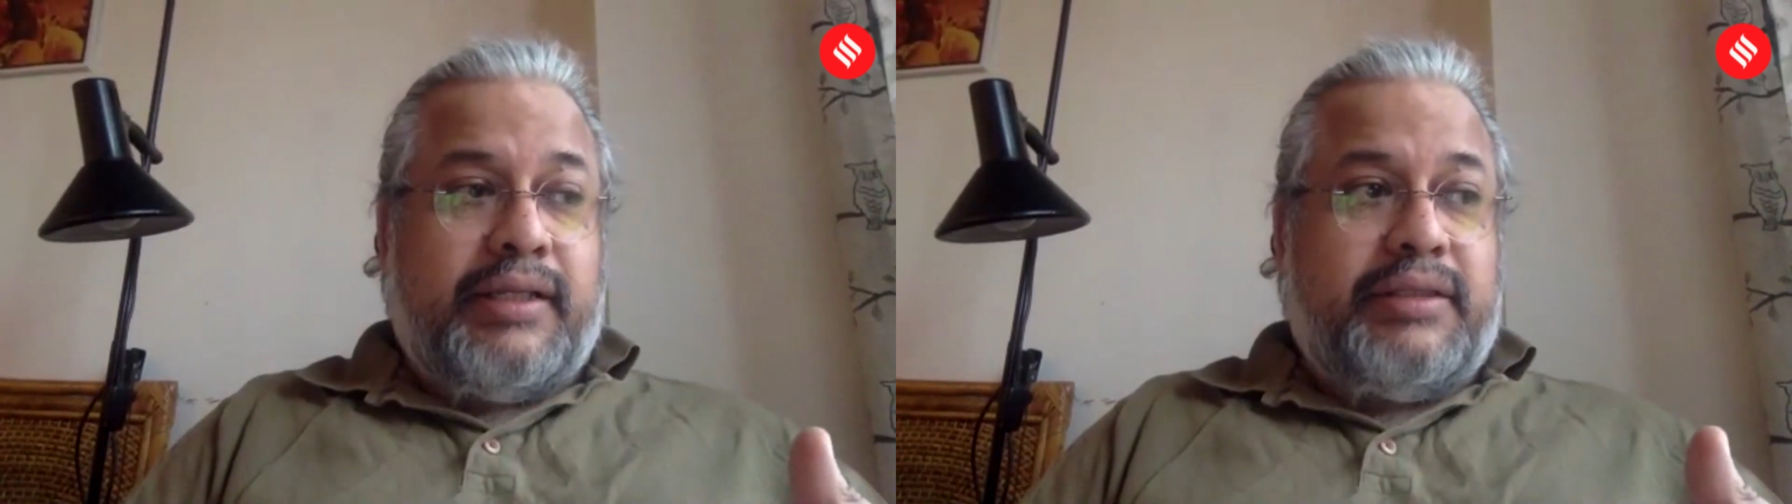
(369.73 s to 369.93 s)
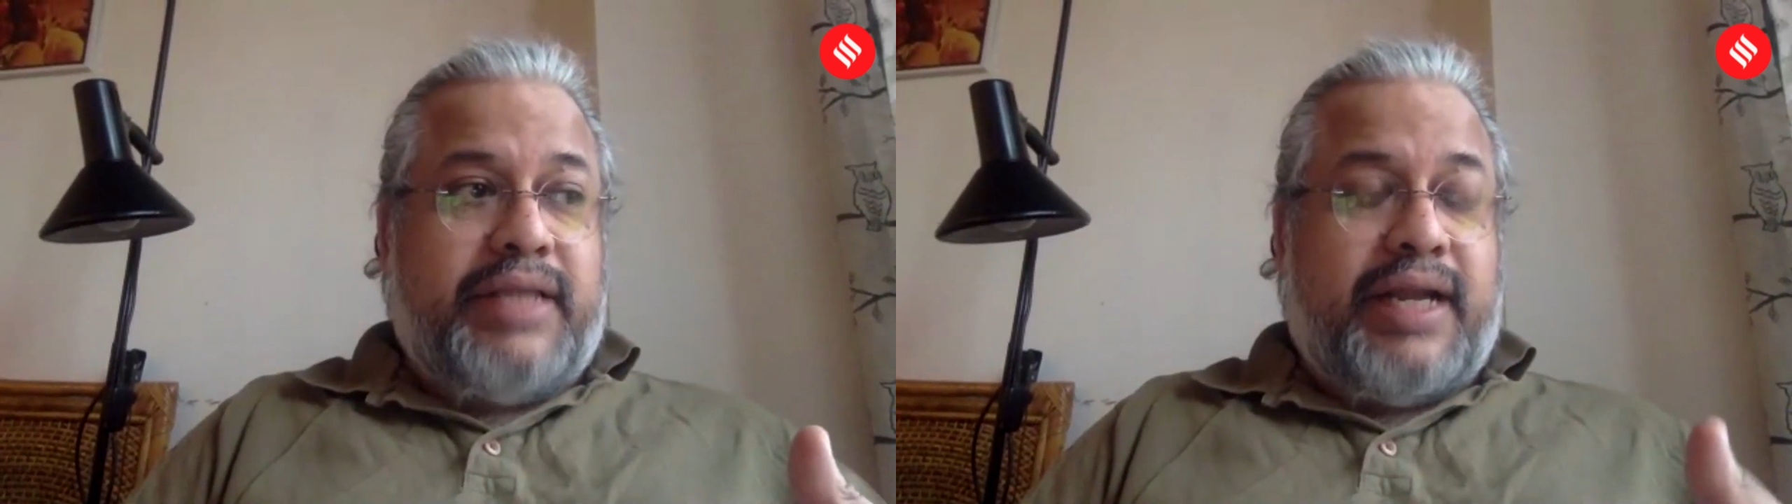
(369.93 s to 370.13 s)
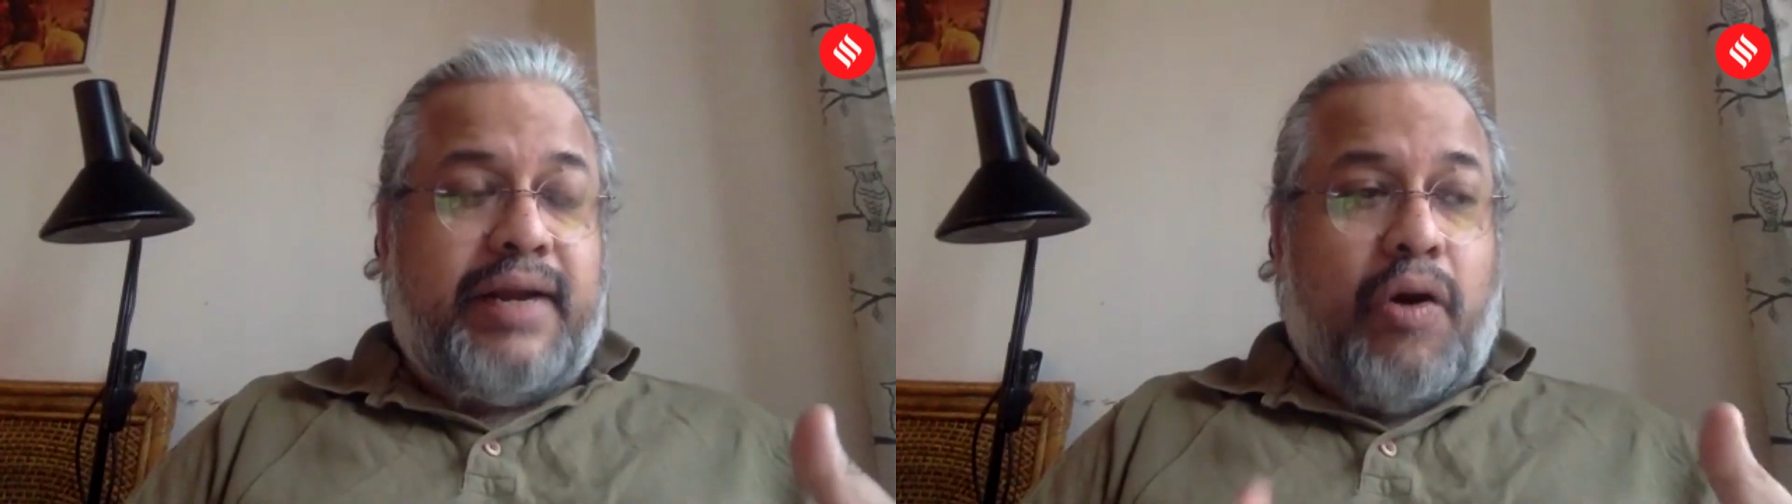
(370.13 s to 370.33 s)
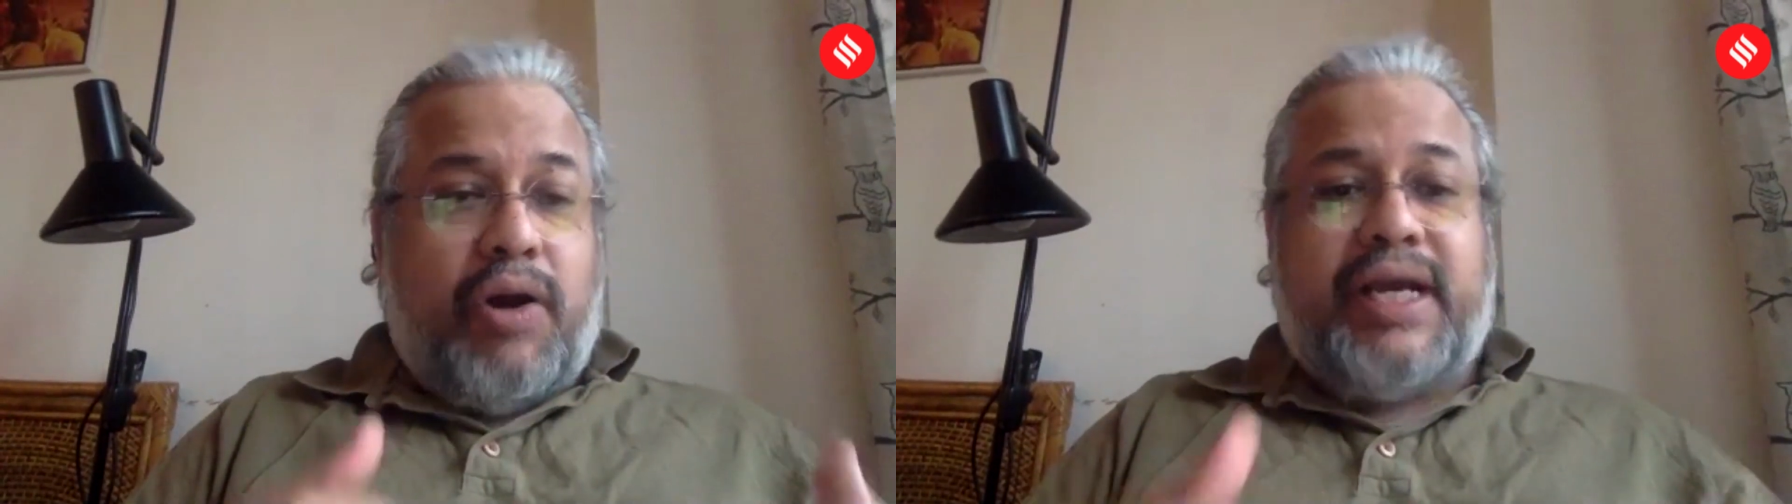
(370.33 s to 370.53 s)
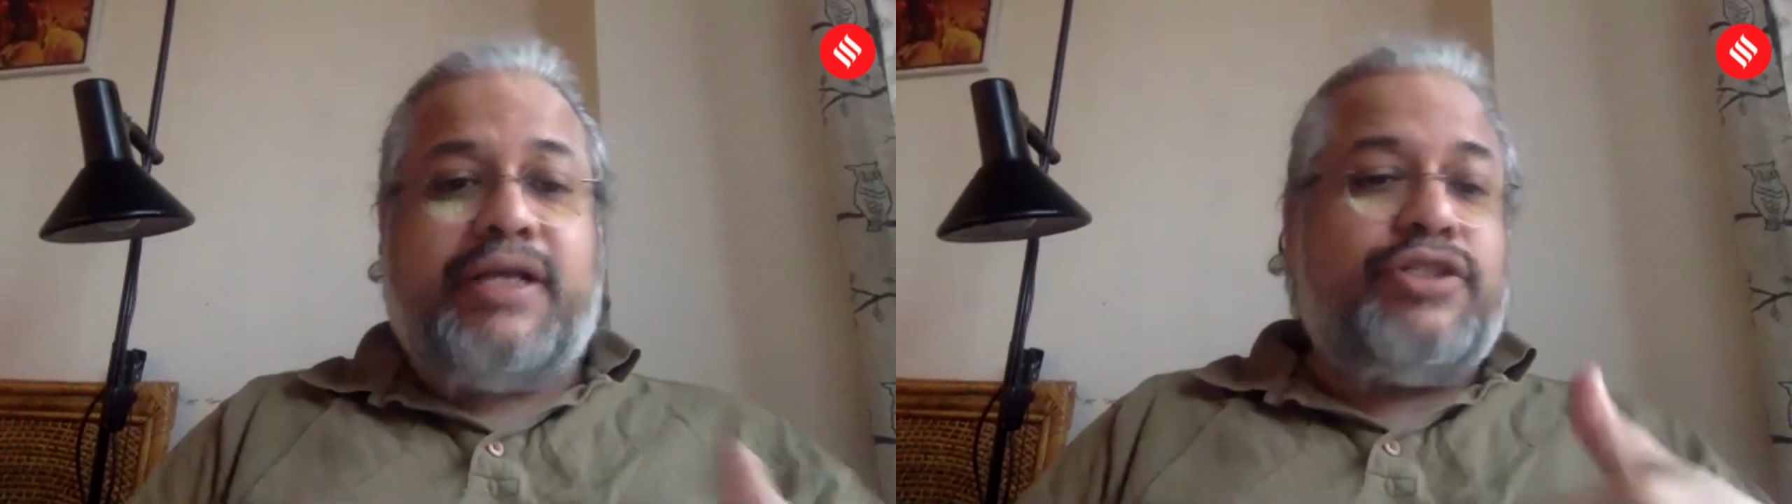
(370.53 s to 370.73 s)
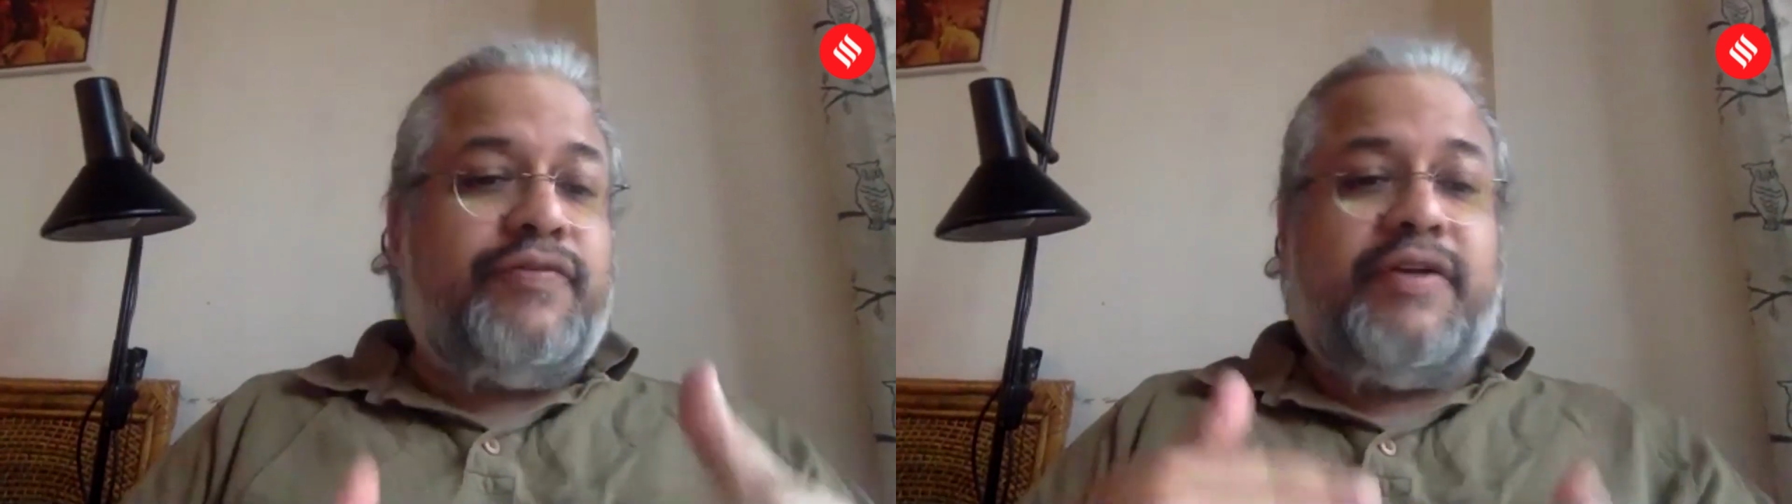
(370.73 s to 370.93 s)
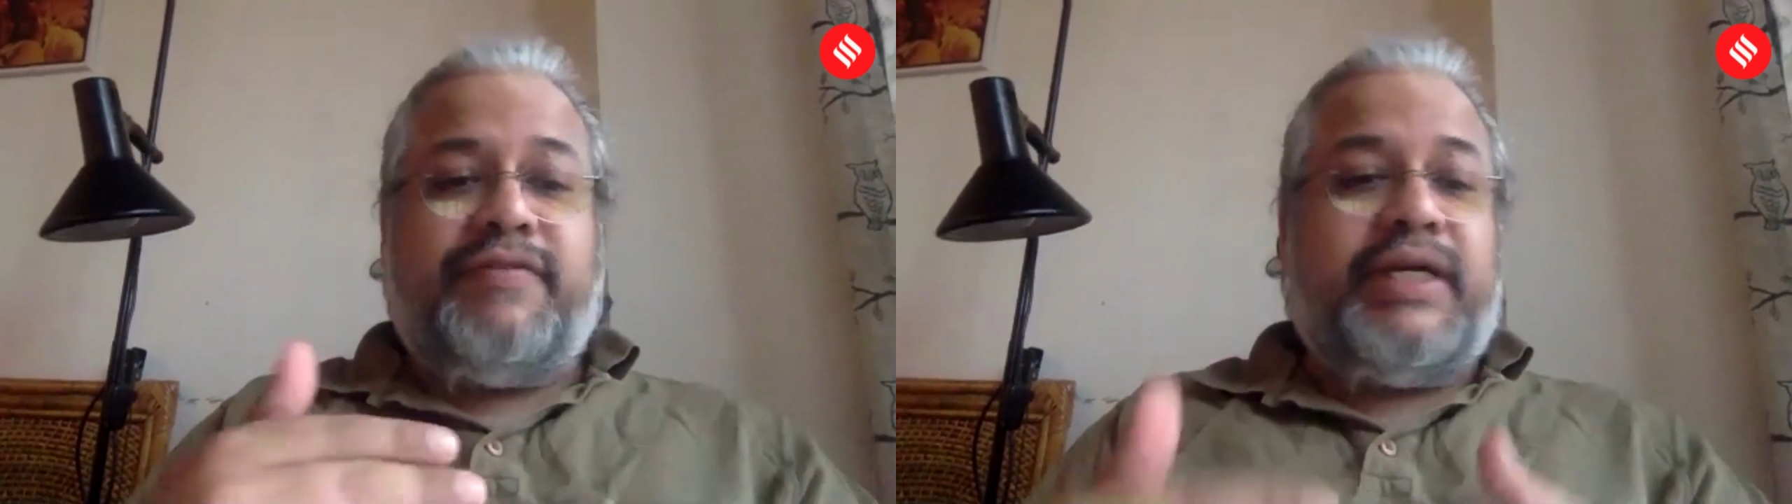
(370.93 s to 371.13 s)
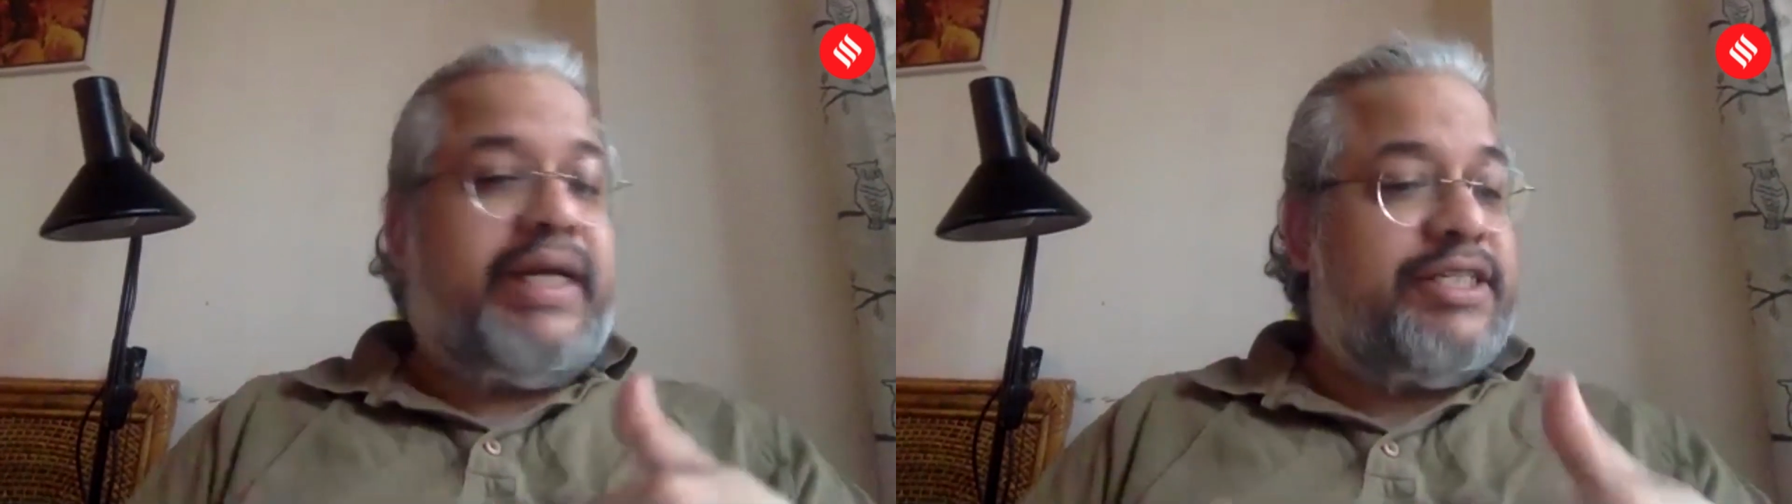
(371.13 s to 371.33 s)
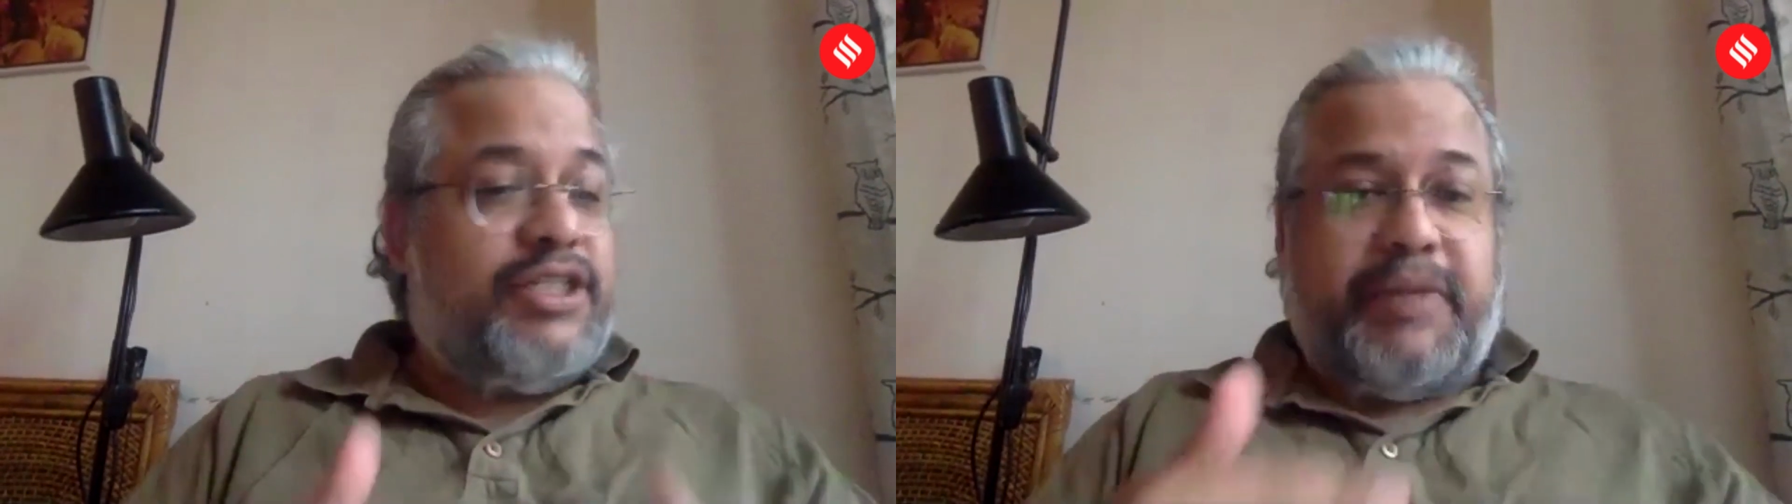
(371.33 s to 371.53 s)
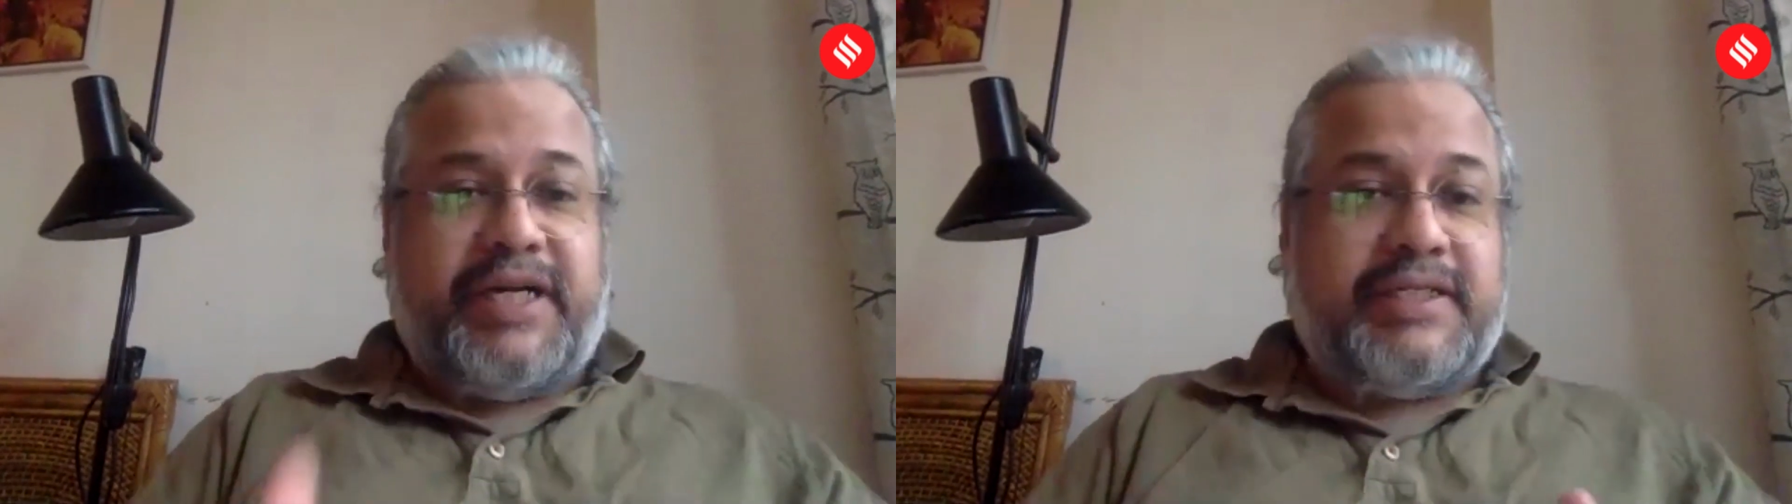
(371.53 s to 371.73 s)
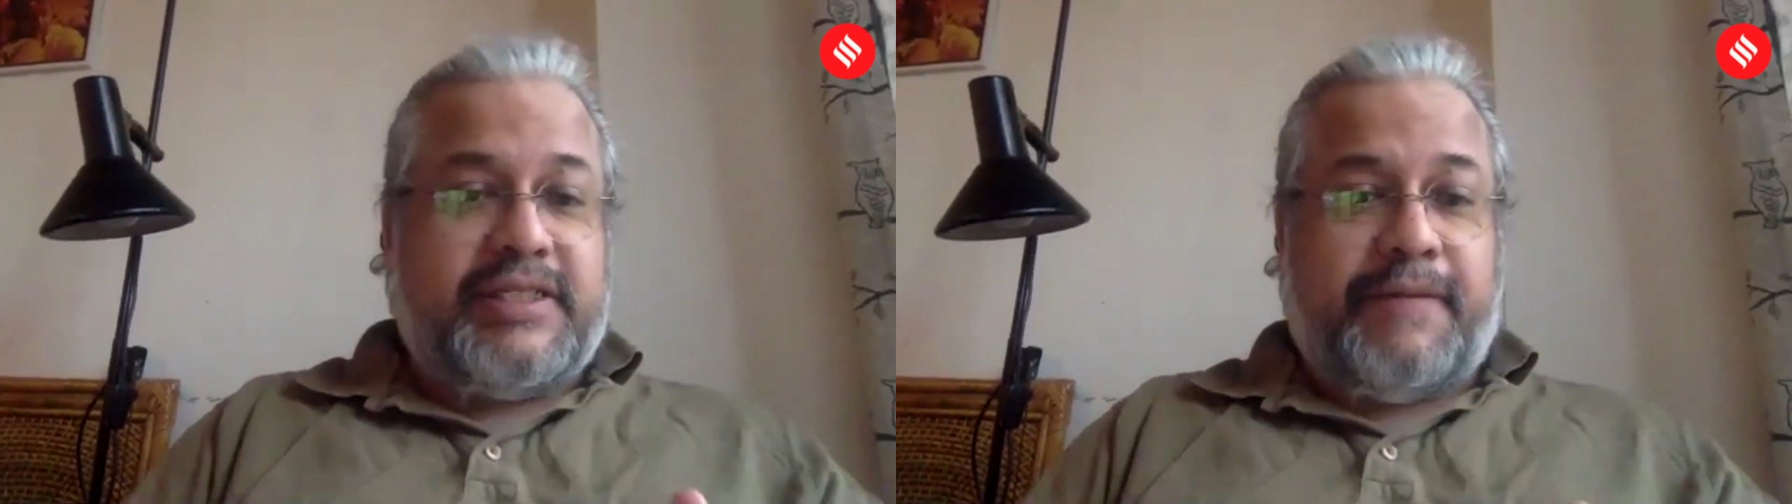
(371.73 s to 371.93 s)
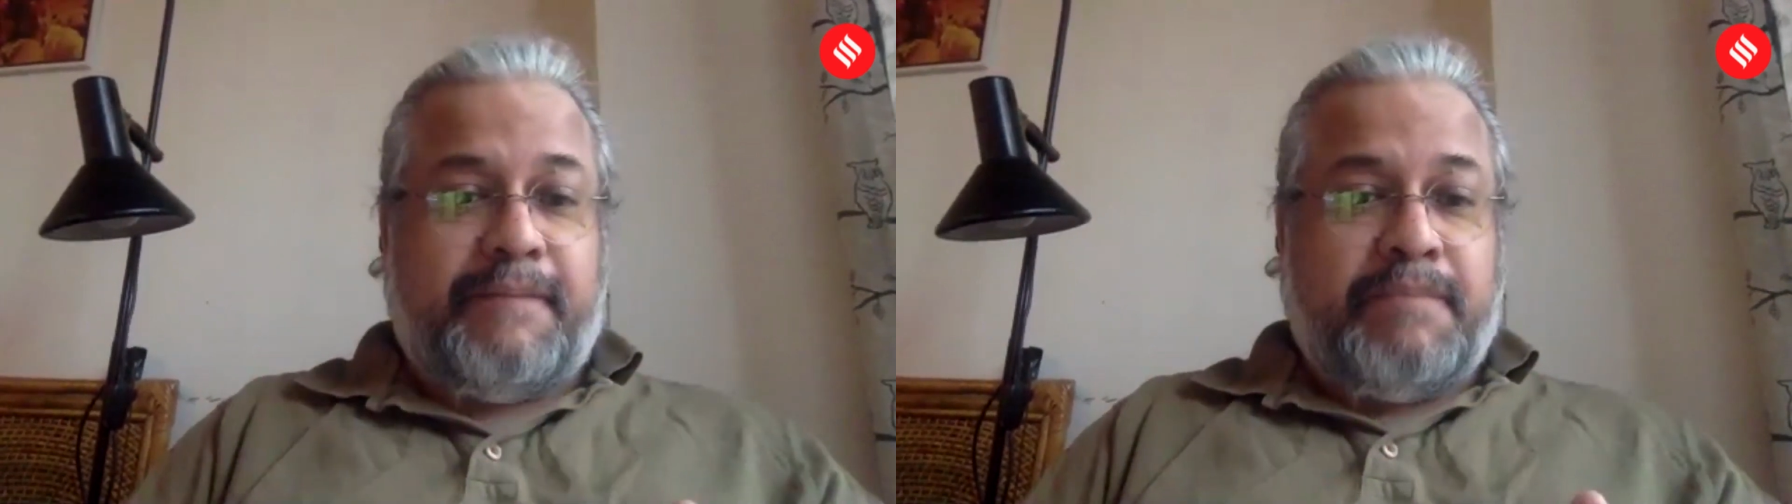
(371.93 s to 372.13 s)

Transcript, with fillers: there are all kinds of different estimates.